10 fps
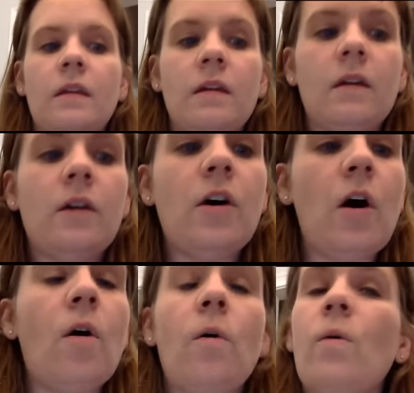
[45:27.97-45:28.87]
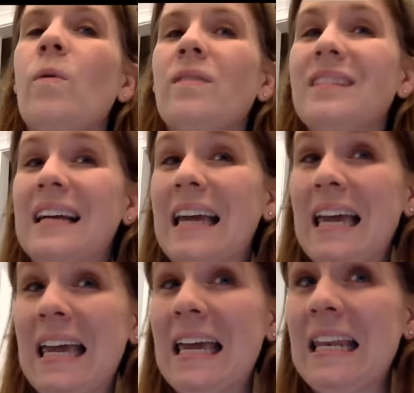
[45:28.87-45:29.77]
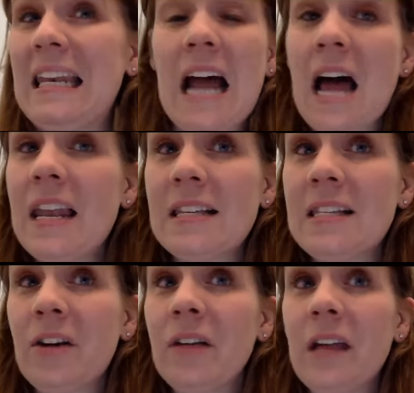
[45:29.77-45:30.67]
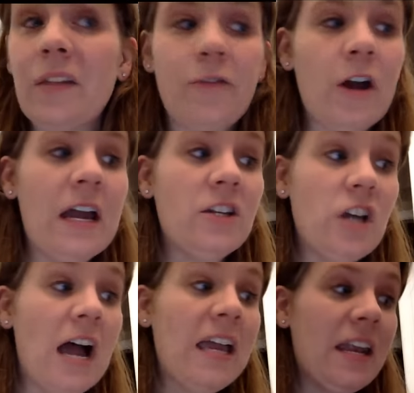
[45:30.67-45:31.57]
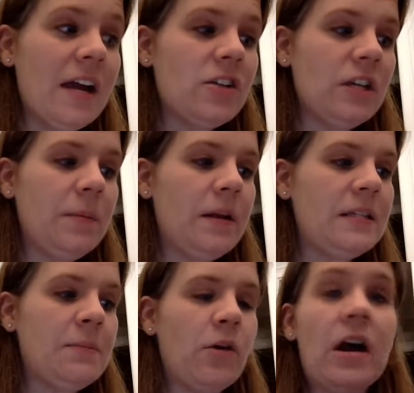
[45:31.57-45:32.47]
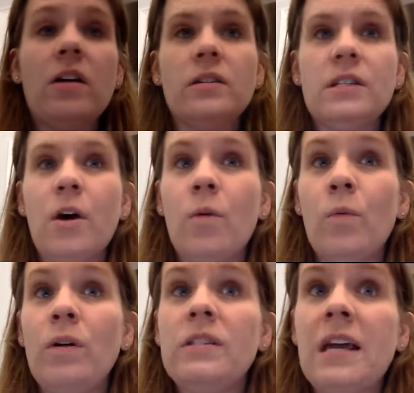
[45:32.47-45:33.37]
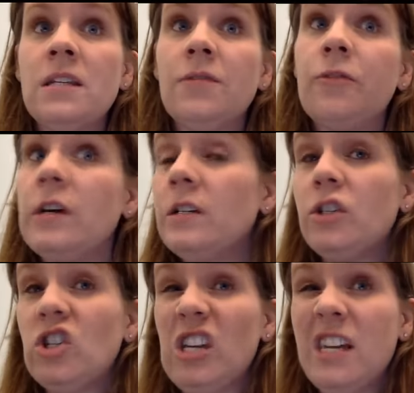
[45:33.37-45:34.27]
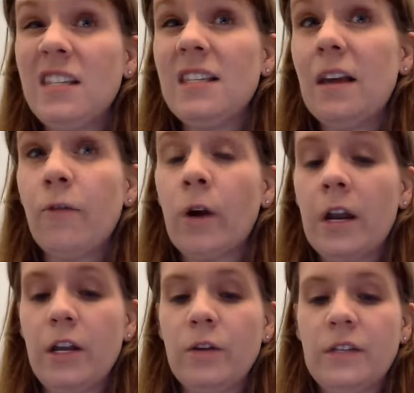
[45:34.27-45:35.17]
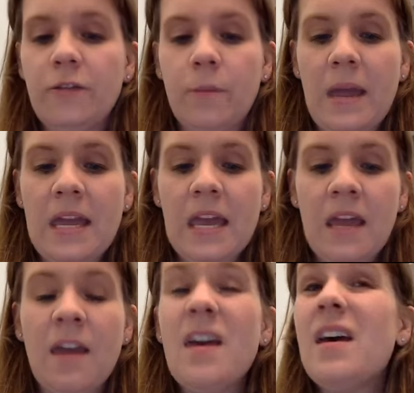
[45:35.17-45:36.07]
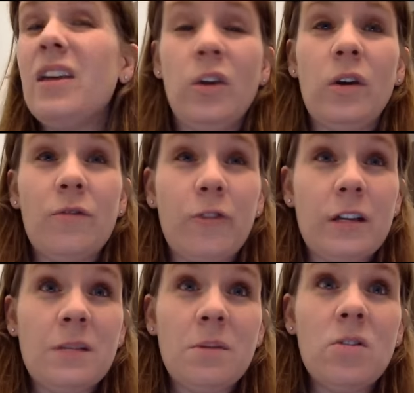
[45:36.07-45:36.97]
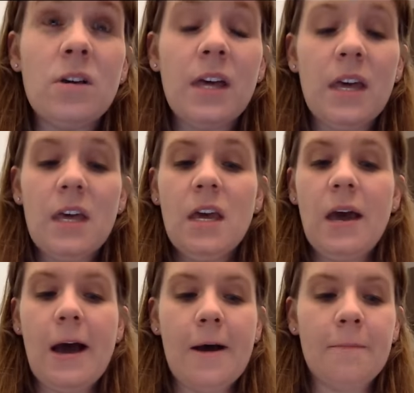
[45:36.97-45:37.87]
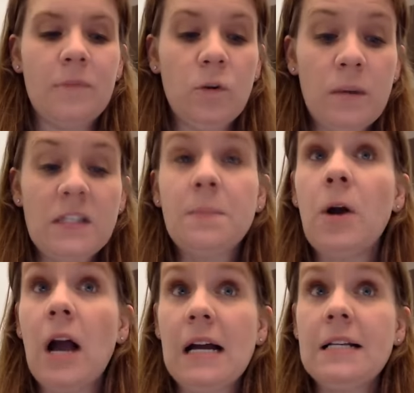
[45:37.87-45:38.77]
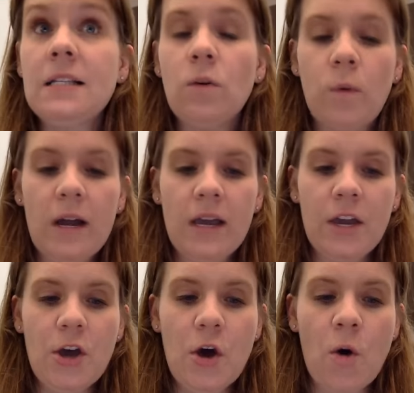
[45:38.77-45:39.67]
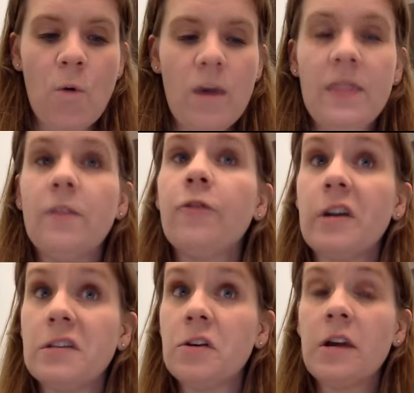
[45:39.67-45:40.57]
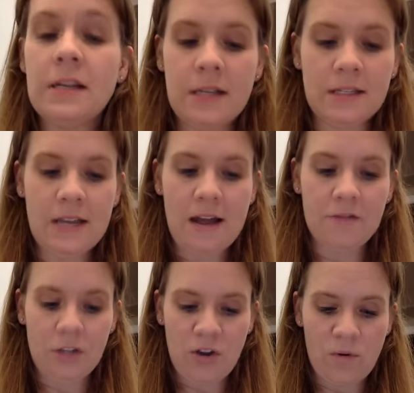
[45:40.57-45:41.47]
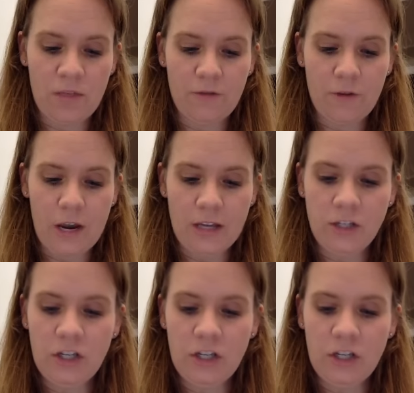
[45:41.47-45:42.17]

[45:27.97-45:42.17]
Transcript: go not necessarily in the fridge. I can actually put it somewhere else. So we'll tend to freeze cheese. If we're going to use it for baking, you can freeze milk. Um, you'll be surprised what can go in the freezer and doesn't have to go in the fridge.